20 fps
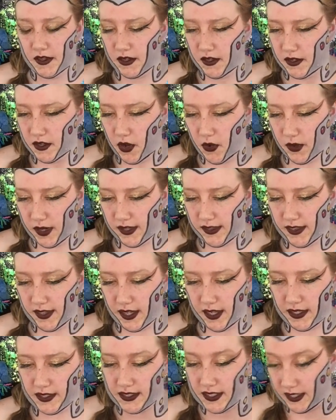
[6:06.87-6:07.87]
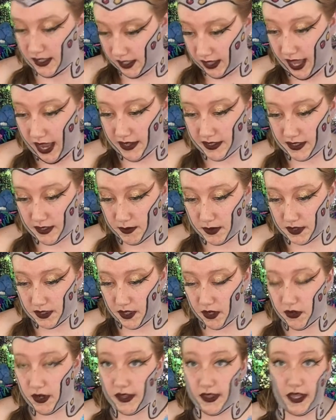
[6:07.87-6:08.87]
knowing things in the last
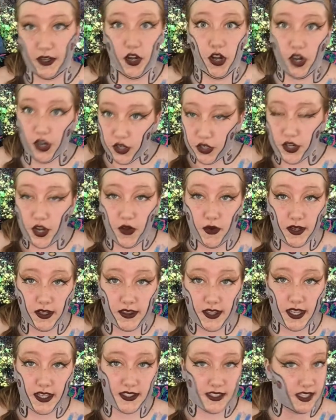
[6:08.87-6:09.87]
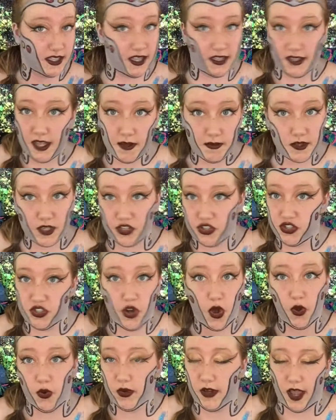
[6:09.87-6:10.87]
episode, and then her knowing things and then them just
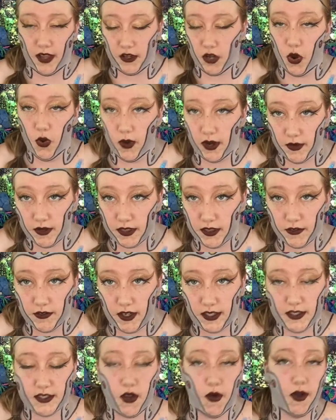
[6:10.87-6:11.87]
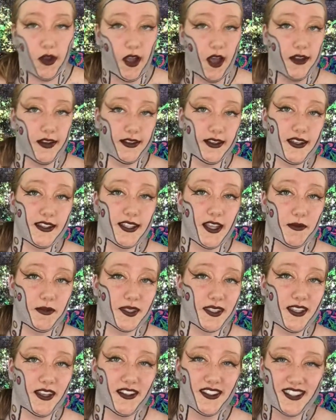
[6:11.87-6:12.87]
not knowing what the fuck's going on in this
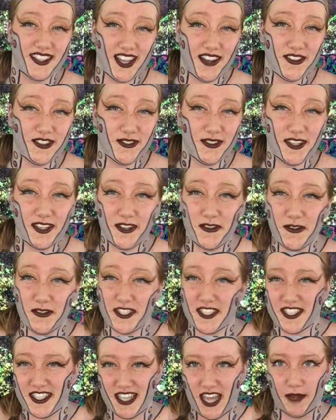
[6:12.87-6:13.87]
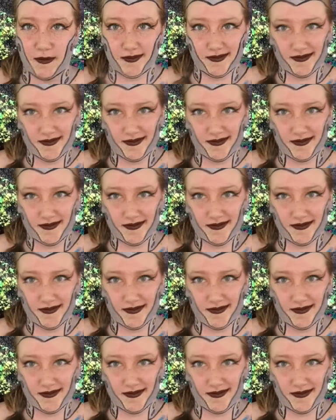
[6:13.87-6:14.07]
episode. So that was really cool to see that